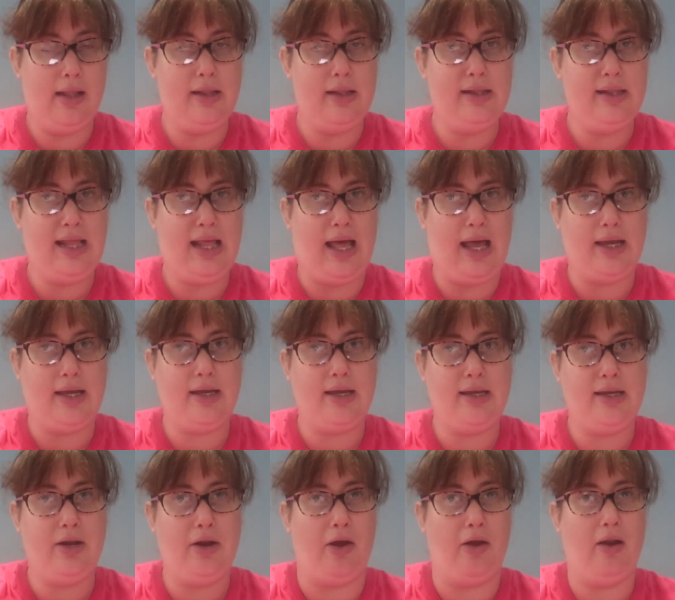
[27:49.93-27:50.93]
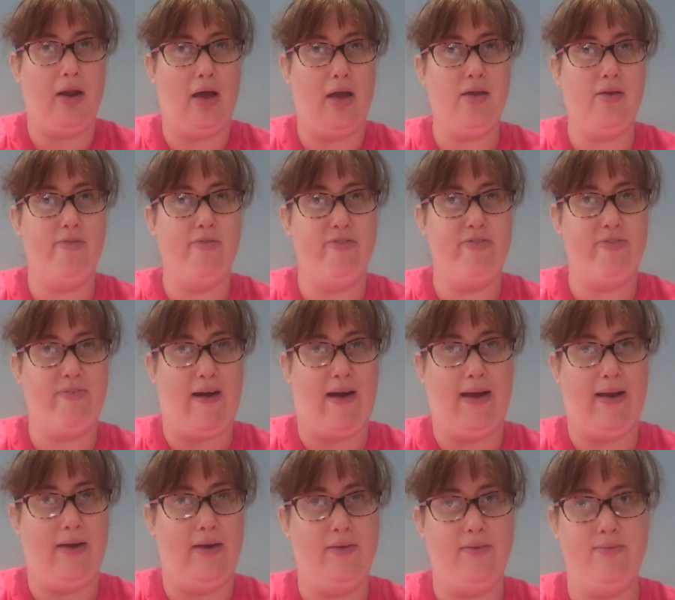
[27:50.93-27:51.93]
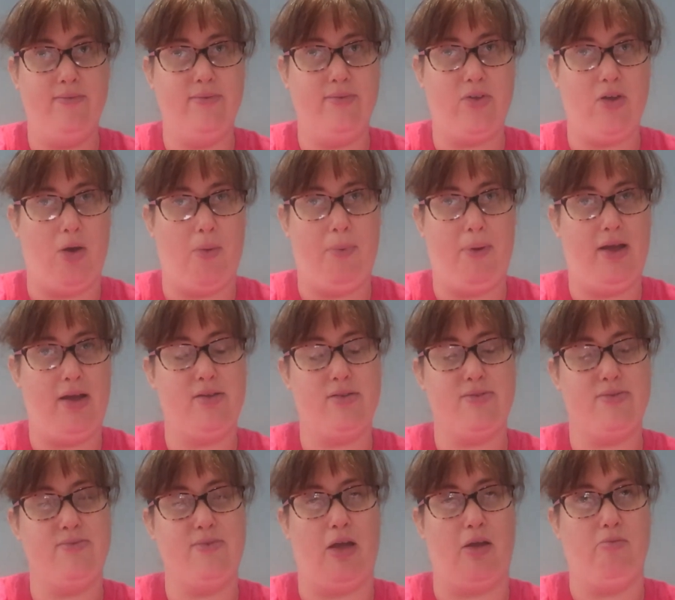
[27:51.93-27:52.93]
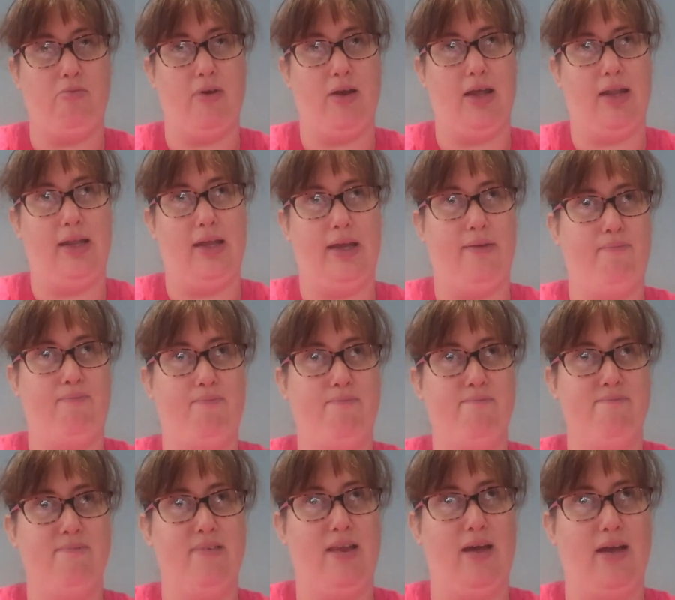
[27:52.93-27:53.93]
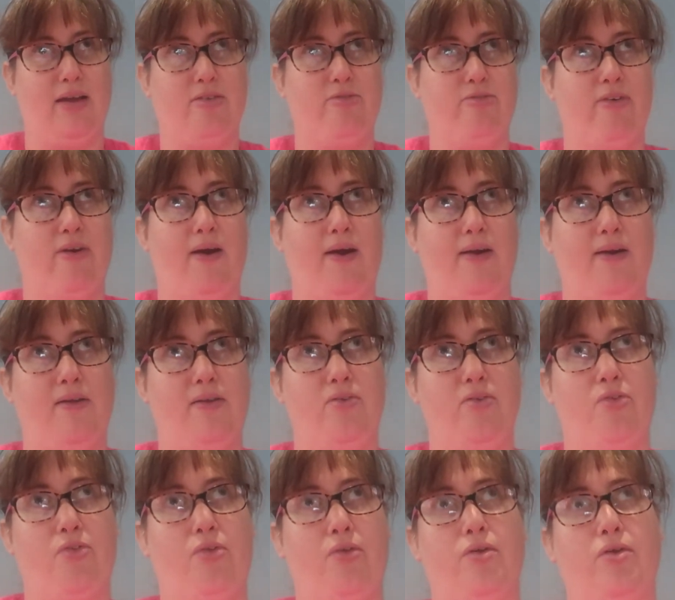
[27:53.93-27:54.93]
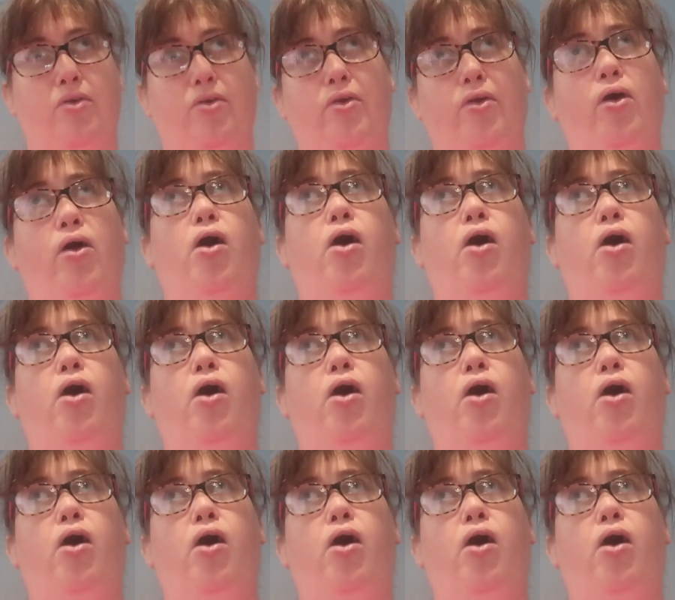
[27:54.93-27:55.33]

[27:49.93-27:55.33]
like, you know, like violent topics, don't really like violence and